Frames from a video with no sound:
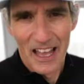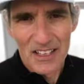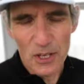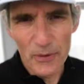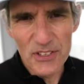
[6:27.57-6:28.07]

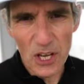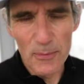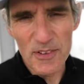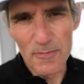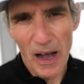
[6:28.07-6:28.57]
So in
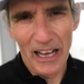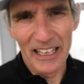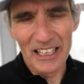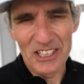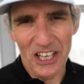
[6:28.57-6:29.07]
terms of
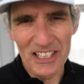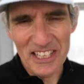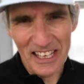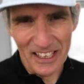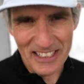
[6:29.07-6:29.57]
mileage, I
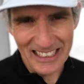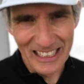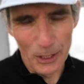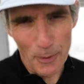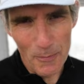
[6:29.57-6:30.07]
said I did a
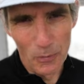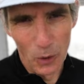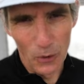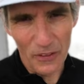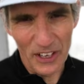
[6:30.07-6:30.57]
little bit
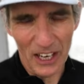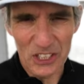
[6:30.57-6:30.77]
more than I